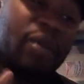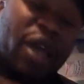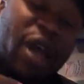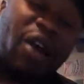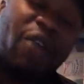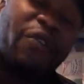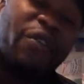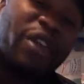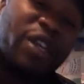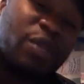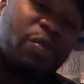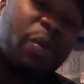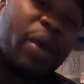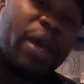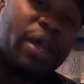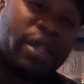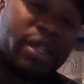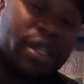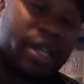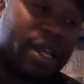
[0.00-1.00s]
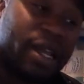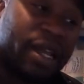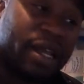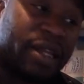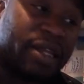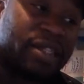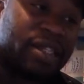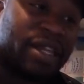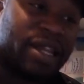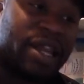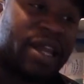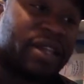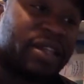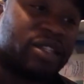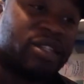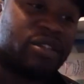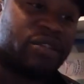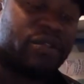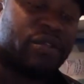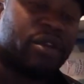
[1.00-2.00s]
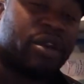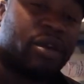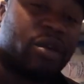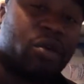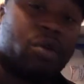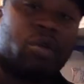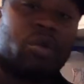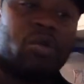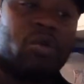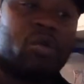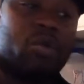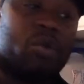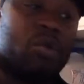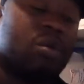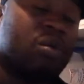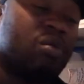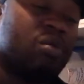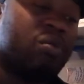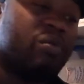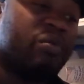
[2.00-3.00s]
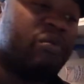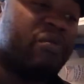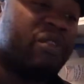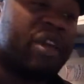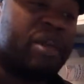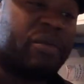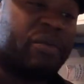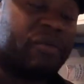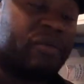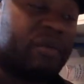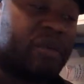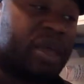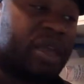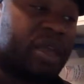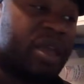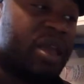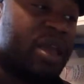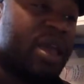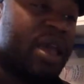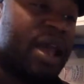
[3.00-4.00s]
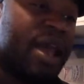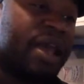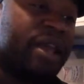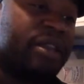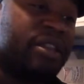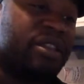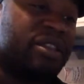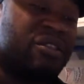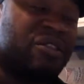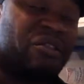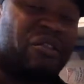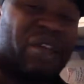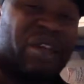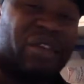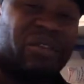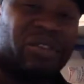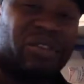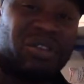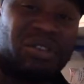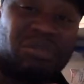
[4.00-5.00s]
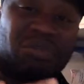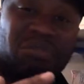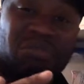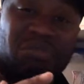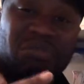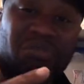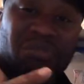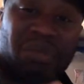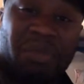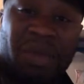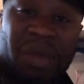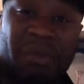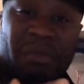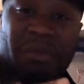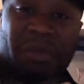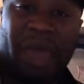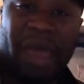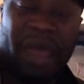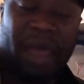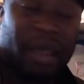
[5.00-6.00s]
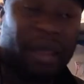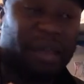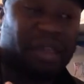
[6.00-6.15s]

I think it's better than the Atlantis. The Atlantis is a very cool vape for me, and the flavour's a bit meh.